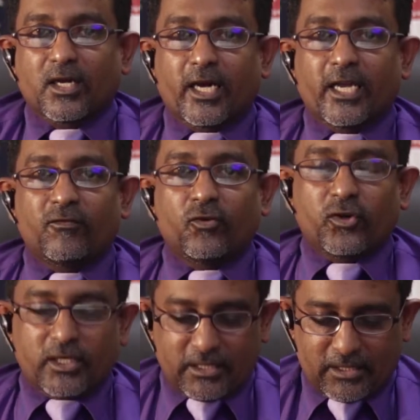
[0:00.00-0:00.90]
I have
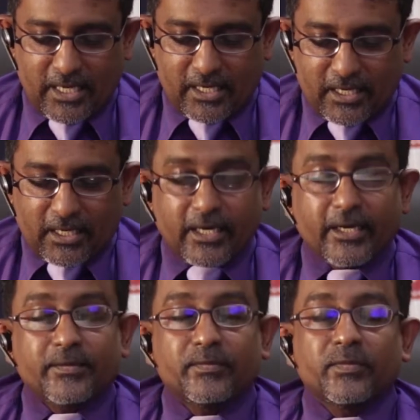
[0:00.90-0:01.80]
noticed that
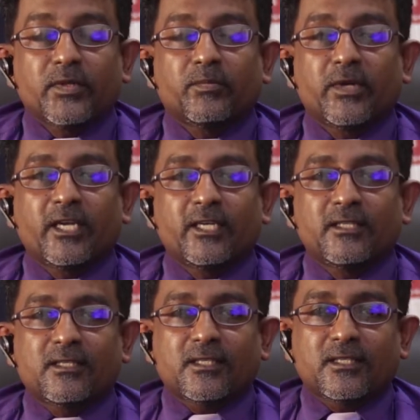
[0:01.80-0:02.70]

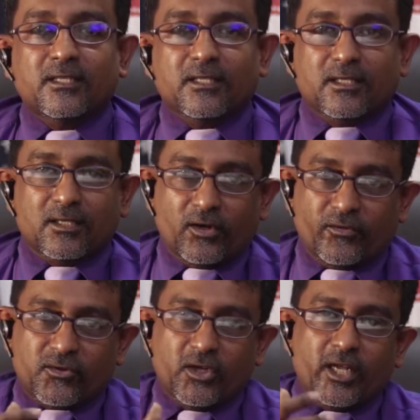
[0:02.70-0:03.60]
parents
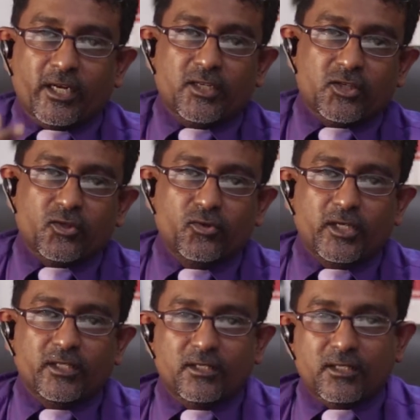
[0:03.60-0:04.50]
of Sri Lankan
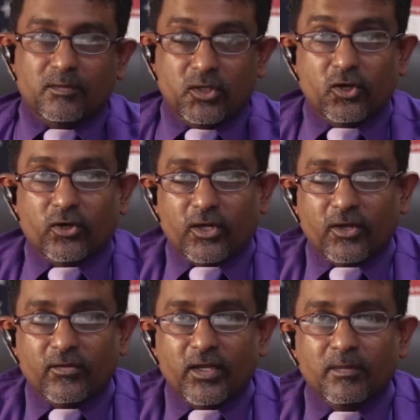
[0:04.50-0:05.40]
students, majority
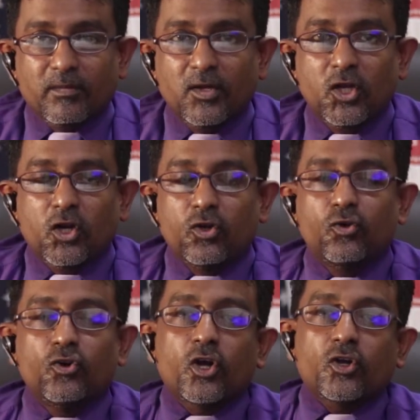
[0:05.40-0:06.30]
of them,
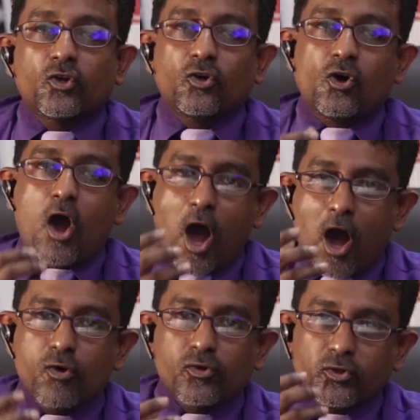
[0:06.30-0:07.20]
do not know
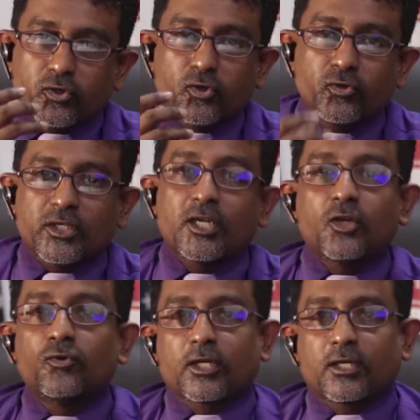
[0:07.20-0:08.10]
how to choose a
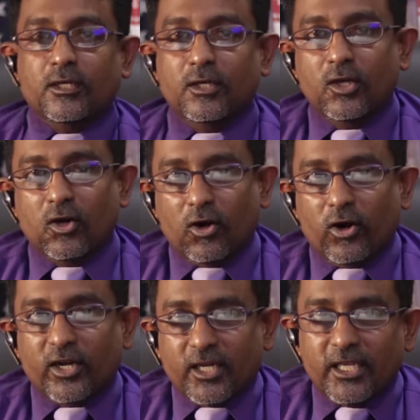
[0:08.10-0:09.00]
tutor
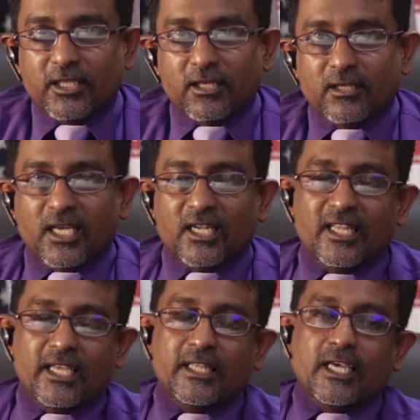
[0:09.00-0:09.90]
or a teacher.
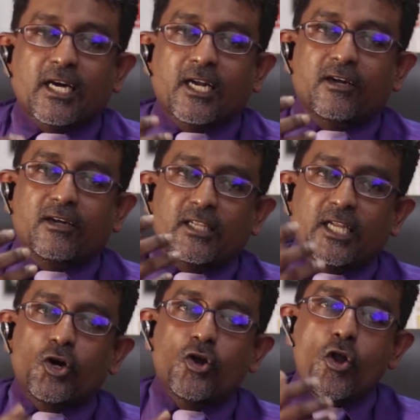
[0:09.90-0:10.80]
They
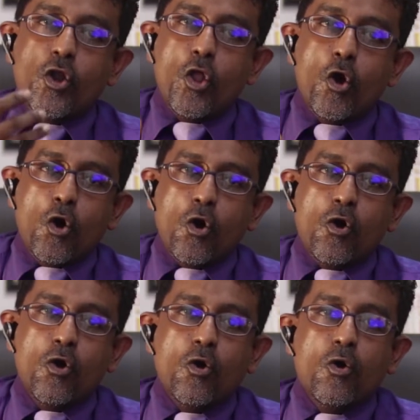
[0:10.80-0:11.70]
don't
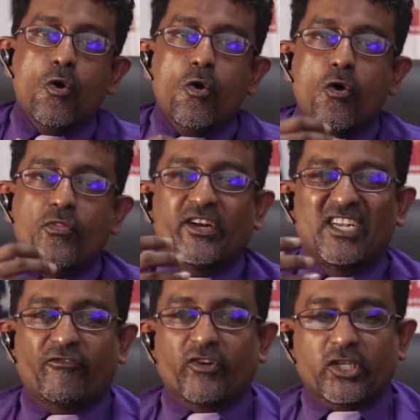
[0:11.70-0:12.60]
know the
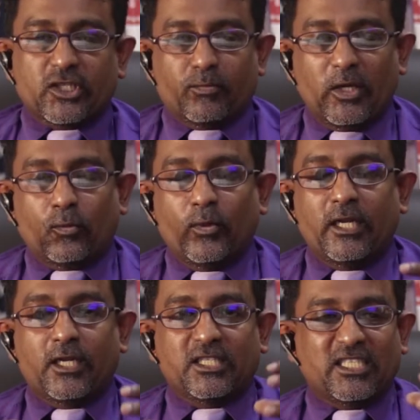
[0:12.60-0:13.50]
difference
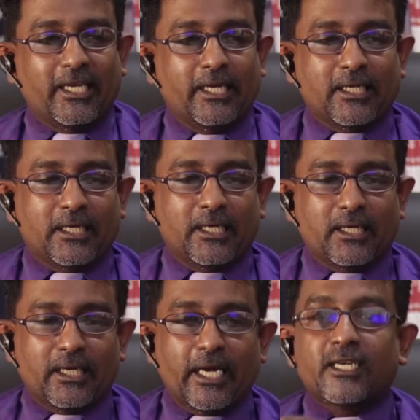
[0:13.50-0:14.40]
between a cheater
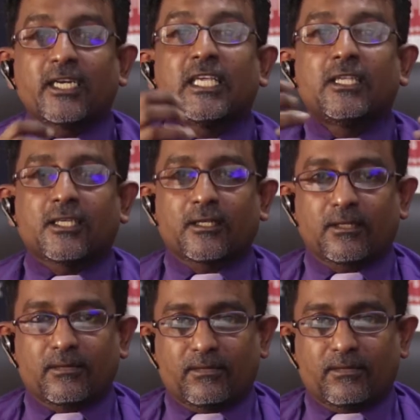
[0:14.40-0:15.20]
and a teacher.